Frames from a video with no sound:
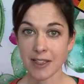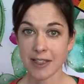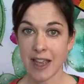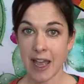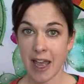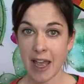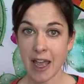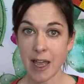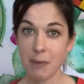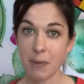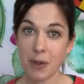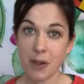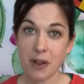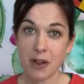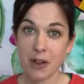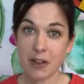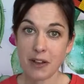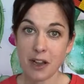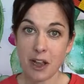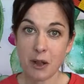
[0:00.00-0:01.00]

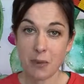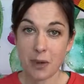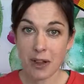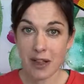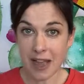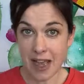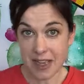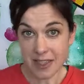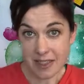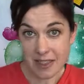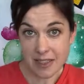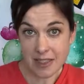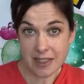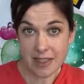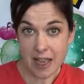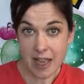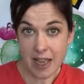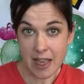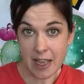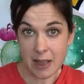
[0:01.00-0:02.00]
table, noble gases
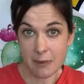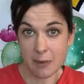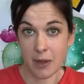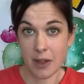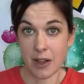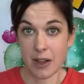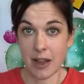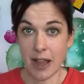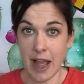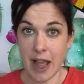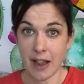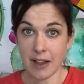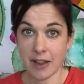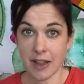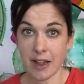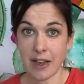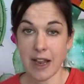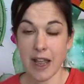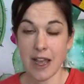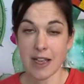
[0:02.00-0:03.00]
stable,
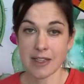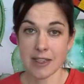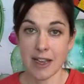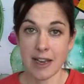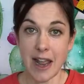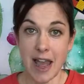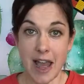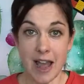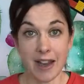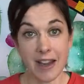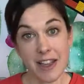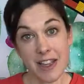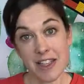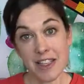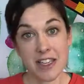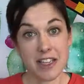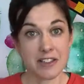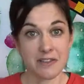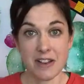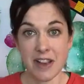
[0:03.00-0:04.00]
alkalis and
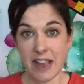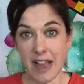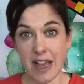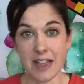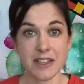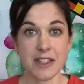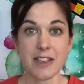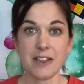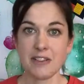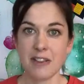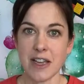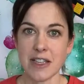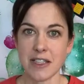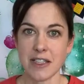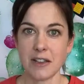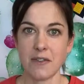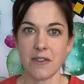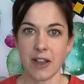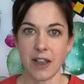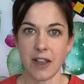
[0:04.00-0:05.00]
halogens react
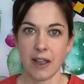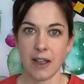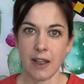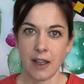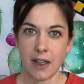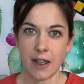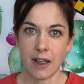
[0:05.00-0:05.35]
aggressively.